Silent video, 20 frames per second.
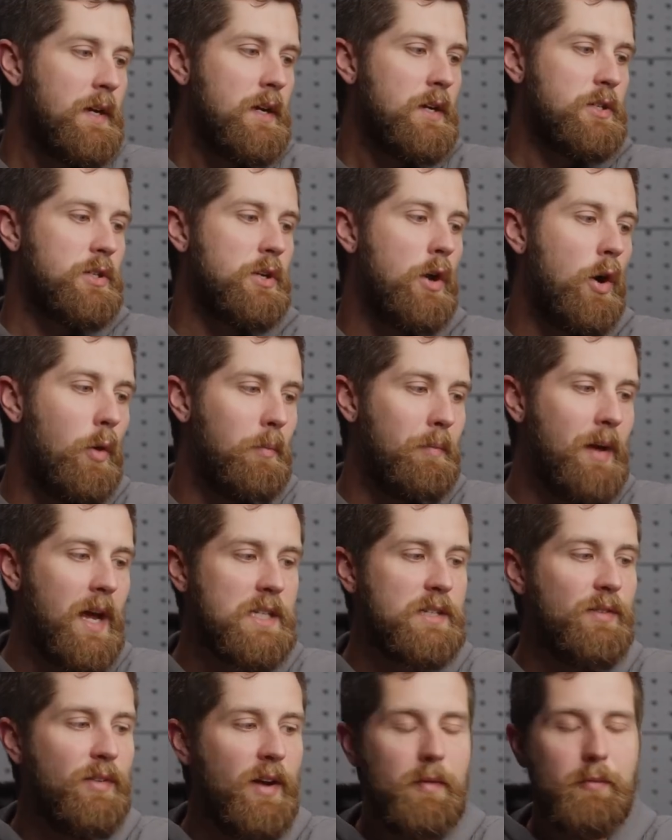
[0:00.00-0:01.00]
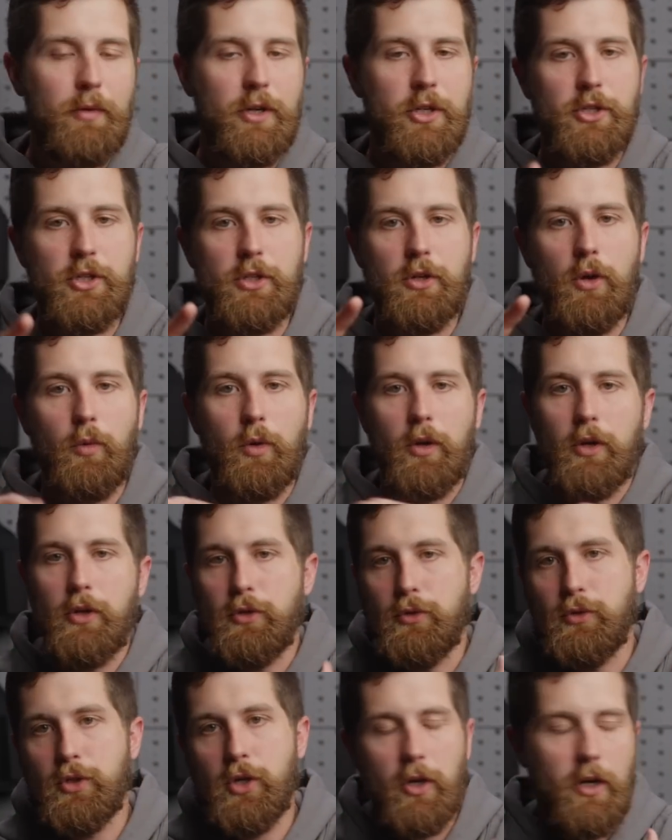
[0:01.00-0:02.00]
So massive hemorrhage. So we're going
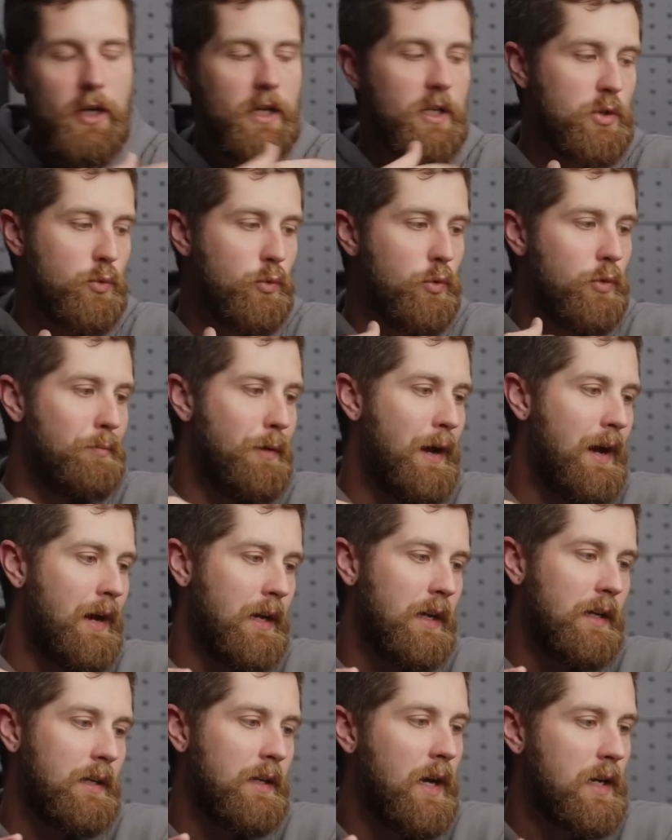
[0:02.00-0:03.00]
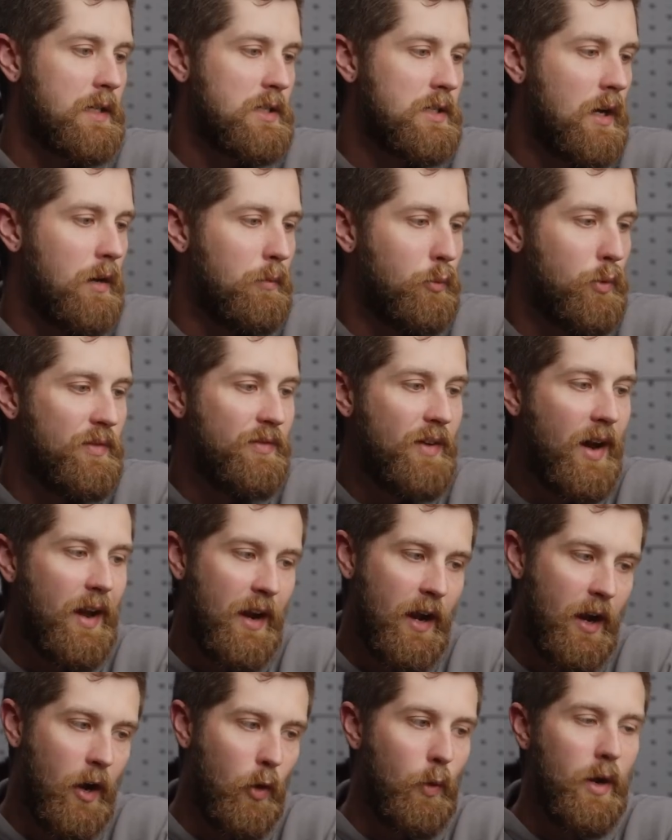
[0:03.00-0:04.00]
to do tourniquets, wound packing. Next up, we've got
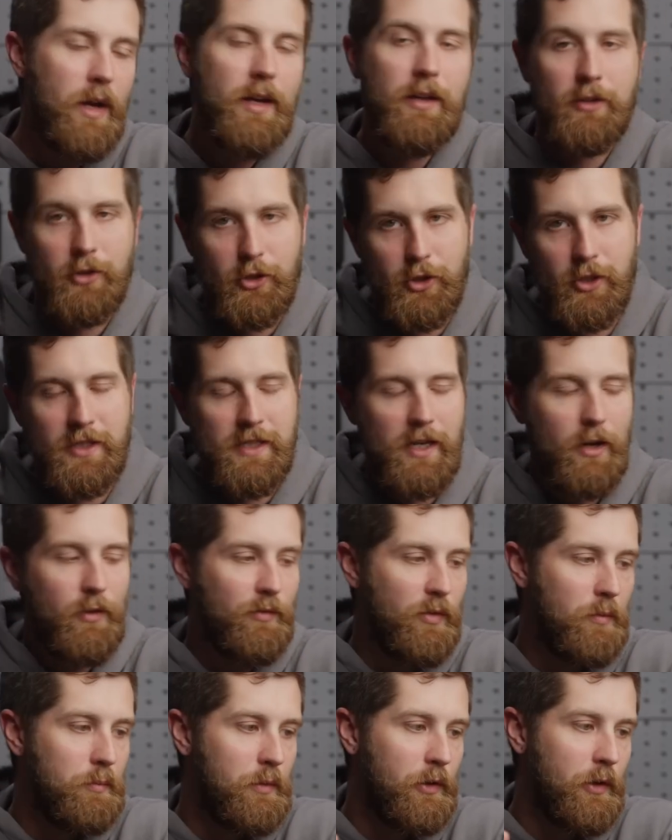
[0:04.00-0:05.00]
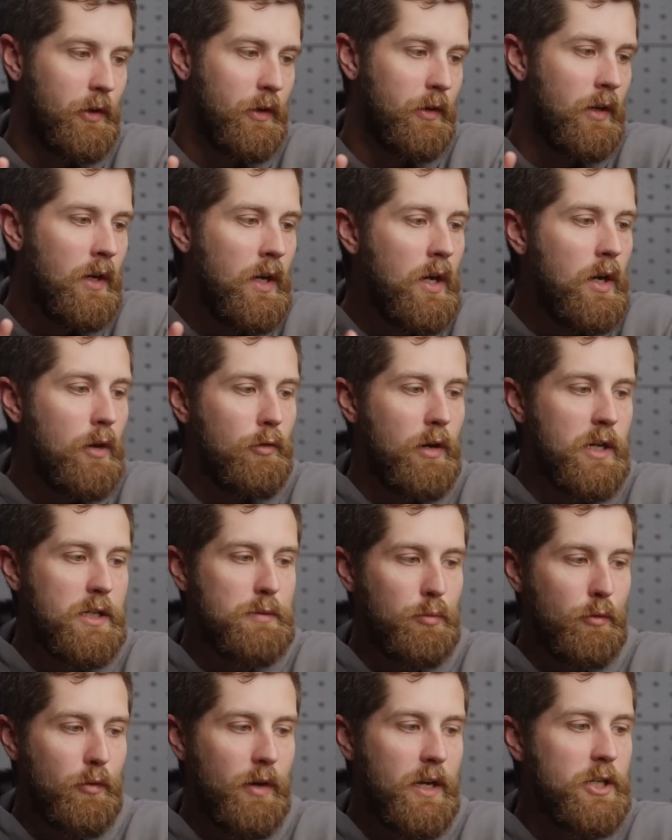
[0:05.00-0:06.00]
airway, should sound familiar.
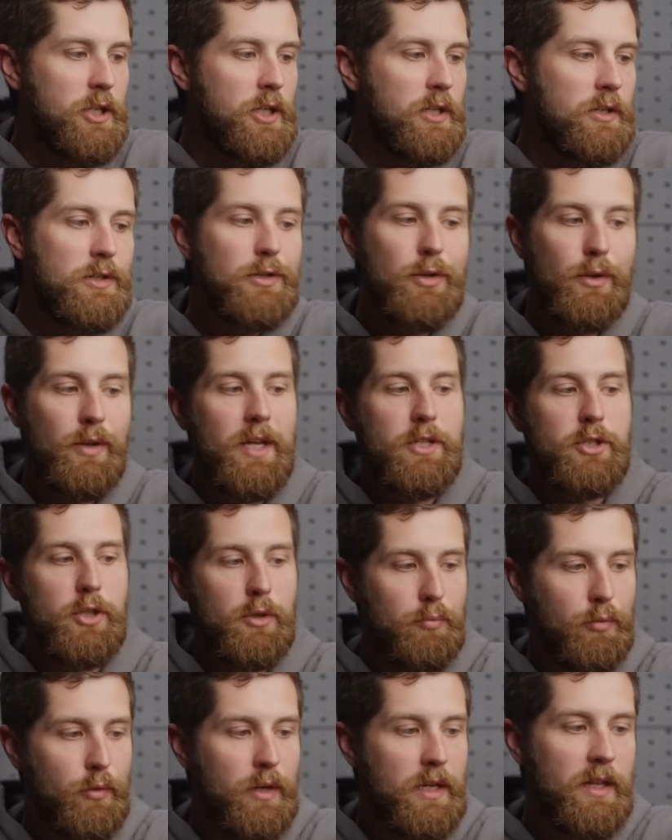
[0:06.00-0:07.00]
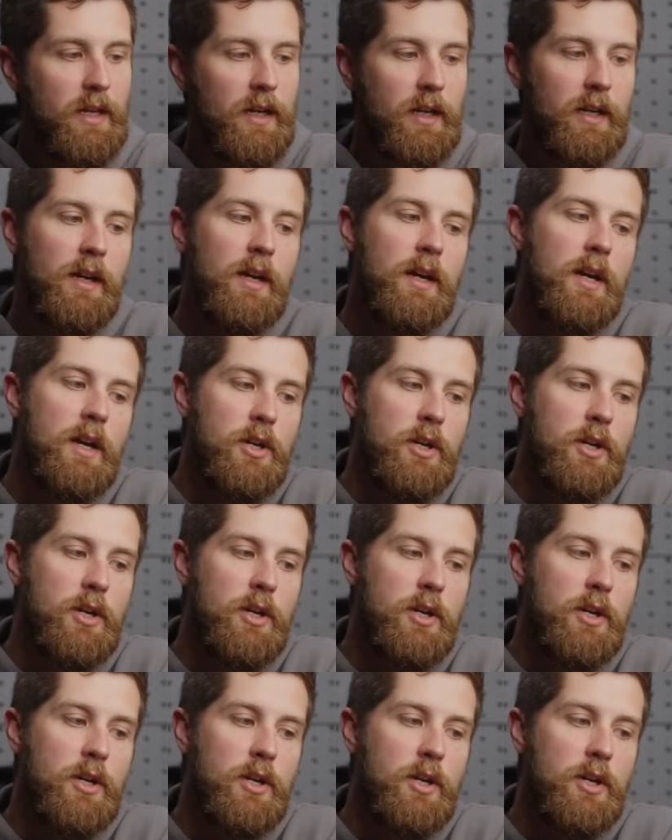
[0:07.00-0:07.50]
Respiration, so that's your breathing.